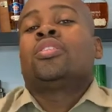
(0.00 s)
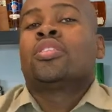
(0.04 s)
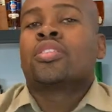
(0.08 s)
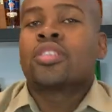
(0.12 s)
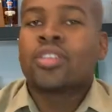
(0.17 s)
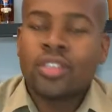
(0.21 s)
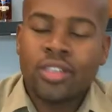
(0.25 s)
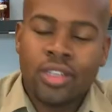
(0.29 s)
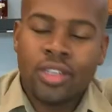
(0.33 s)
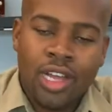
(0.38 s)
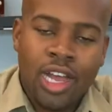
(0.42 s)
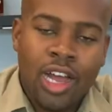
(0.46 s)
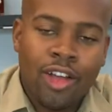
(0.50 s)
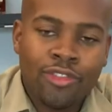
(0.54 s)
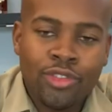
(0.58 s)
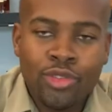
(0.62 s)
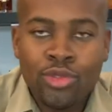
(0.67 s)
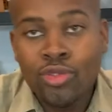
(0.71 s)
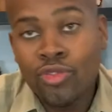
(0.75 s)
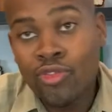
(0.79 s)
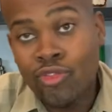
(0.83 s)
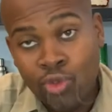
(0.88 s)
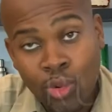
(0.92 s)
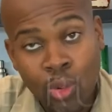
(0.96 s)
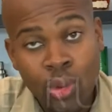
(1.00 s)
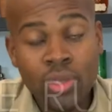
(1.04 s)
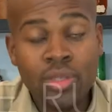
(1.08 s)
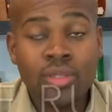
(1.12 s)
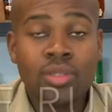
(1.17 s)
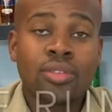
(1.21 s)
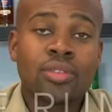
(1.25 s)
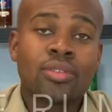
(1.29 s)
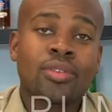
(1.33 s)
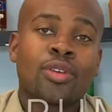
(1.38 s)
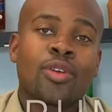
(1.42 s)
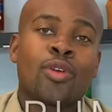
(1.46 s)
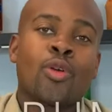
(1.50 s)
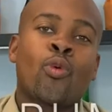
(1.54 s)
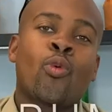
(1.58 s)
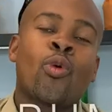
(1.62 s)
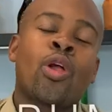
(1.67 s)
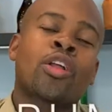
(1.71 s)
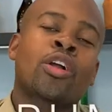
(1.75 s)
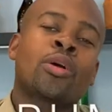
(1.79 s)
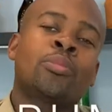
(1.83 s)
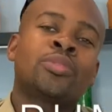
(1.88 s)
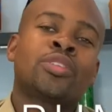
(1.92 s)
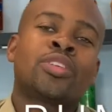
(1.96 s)
Good afternoon, folks.
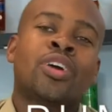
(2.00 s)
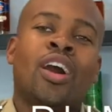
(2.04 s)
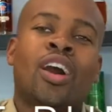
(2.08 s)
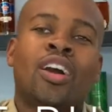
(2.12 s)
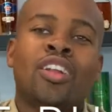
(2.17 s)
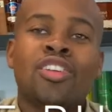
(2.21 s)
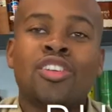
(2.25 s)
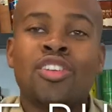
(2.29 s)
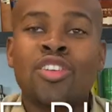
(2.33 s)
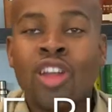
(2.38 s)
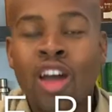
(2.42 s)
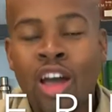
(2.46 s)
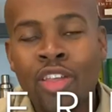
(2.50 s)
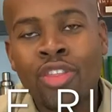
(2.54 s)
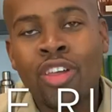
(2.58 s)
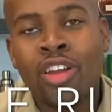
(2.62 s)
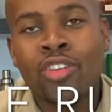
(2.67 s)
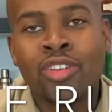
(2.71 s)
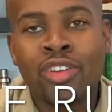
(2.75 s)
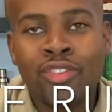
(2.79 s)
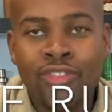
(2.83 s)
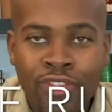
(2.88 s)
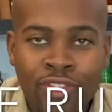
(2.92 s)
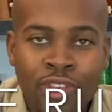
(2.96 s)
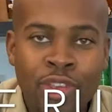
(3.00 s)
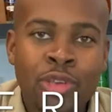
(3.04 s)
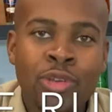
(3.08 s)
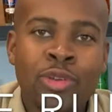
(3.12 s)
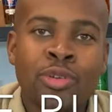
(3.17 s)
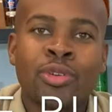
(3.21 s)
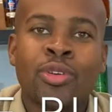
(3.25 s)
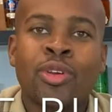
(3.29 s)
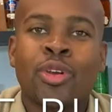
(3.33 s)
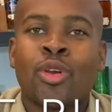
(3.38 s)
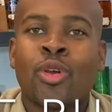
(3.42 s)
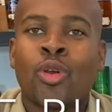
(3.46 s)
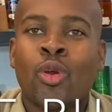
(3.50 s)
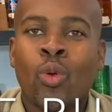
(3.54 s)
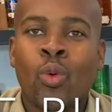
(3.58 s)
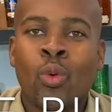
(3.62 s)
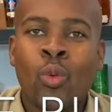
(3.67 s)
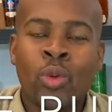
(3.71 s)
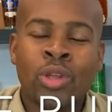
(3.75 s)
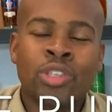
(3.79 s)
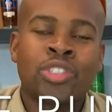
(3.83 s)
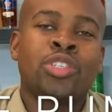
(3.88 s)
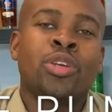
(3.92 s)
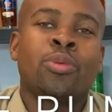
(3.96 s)
Welcome to another review
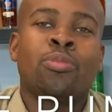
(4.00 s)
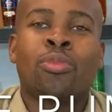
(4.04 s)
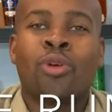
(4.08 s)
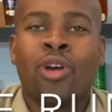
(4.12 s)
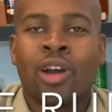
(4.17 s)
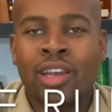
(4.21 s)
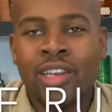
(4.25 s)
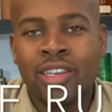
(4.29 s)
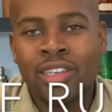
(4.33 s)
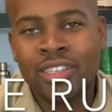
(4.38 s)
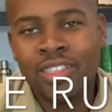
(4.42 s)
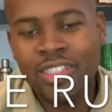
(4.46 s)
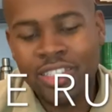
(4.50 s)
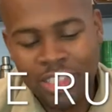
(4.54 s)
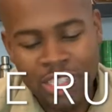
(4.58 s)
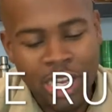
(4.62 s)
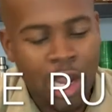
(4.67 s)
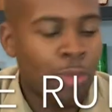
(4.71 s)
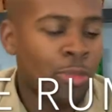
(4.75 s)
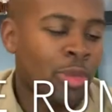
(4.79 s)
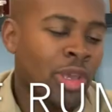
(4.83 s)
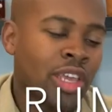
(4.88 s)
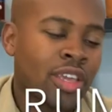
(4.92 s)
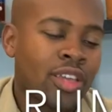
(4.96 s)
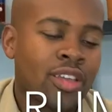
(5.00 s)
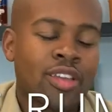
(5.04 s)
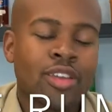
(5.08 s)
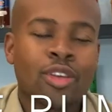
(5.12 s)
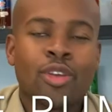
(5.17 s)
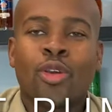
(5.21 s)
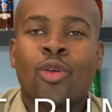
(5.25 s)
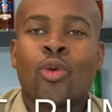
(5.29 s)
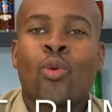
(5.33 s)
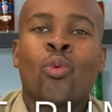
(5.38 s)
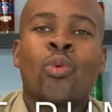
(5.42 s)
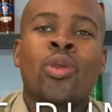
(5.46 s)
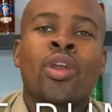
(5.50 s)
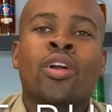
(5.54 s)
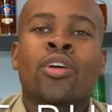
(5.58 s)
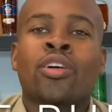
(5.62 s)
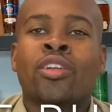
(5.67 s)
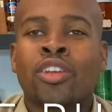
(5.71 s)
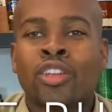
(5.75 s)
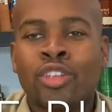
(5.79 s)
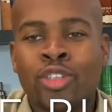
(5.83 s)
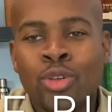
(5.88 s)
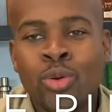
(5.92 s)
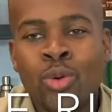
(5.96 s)
with your boy Jamie. We are
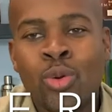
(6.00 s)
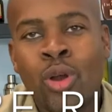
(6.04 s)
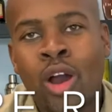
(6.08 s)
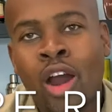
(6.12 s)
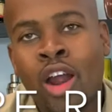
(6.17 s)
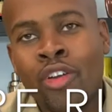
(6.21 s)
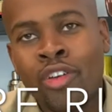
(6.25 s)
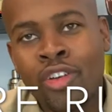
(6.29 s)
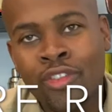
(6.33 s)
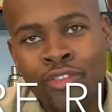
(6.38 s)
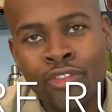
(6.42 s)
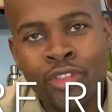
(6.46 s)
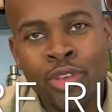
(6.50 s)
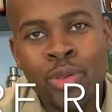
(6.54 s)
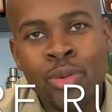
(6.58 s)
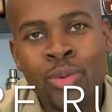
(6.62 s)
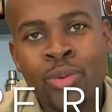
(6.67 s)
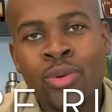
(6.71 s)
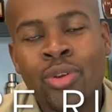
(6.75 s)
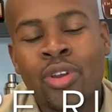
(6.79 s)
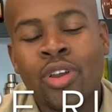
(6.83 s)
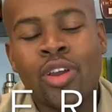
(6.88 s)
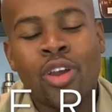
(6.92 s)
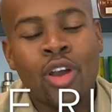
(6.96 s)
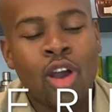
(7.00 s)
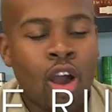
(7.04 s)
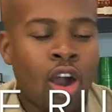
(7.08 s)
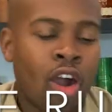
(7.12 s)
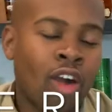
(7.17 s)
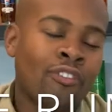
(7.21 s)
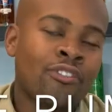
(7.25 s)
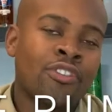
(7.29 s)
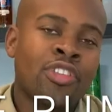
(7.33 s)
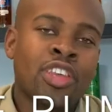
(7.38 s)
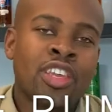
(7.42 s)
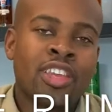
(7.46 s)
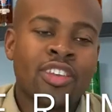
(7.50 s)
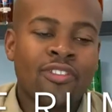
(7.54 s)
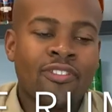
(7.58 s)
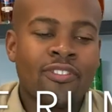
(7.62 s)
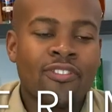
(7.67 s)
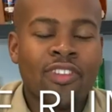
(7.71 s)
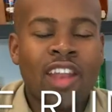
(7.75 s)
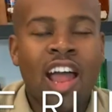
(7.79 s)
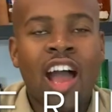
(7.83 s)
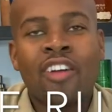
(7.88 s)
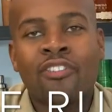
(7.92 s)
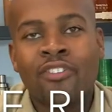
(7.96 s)
gonna do a review of the
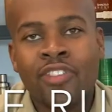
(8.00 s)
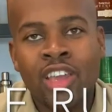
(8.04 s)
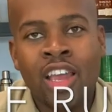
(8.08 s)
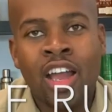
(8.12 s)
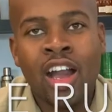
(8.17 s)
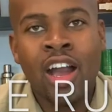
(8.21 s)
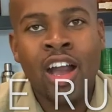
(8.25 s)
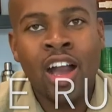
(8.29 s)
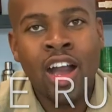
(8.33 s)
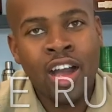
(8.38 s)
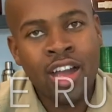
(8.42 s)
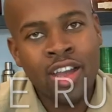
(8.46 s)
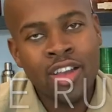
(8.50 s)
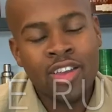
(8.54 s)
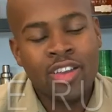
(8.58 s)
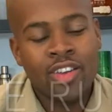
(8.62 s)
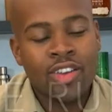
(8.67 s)
Flaviar